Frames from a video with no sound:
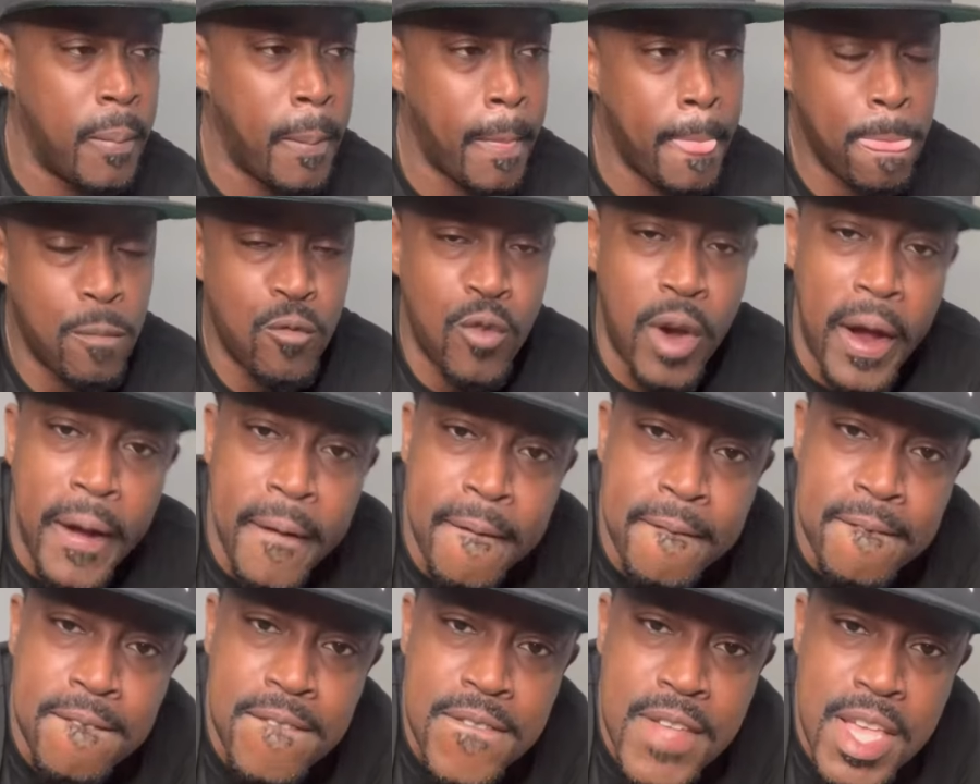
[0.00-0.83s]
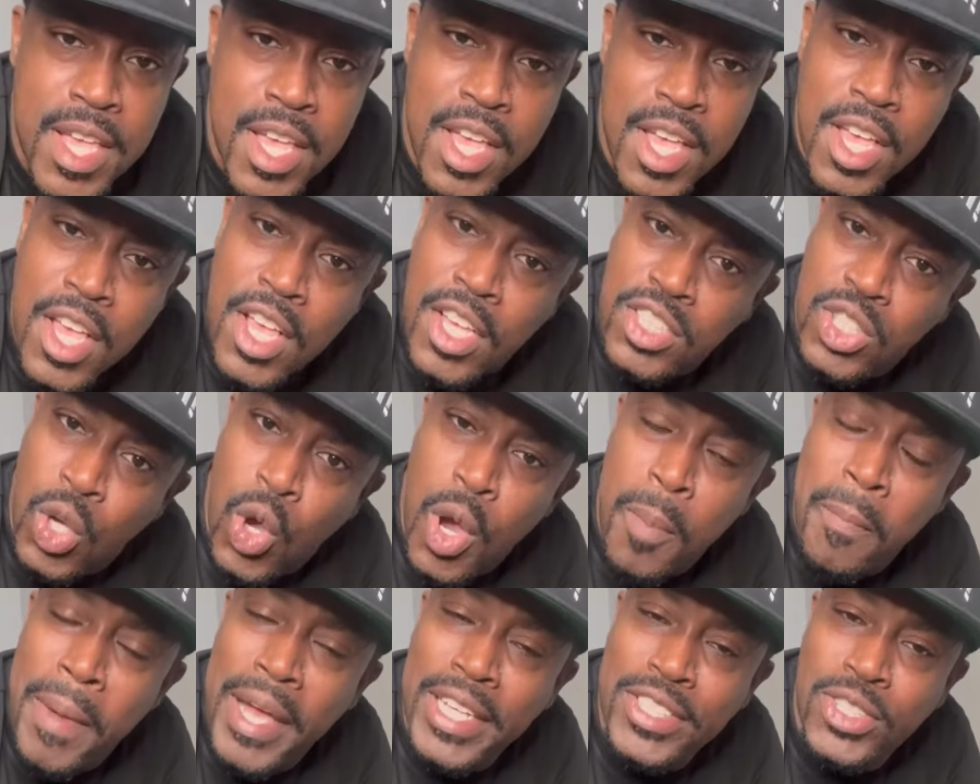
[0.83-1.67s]
right? So it
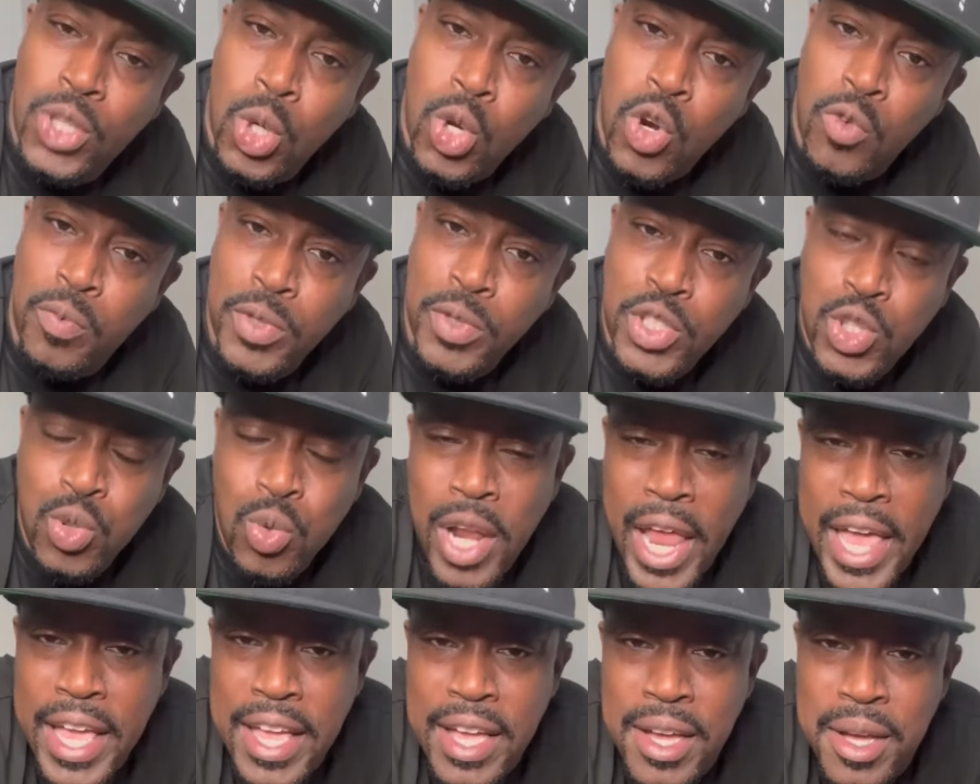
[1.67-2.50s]
might start off with you liking her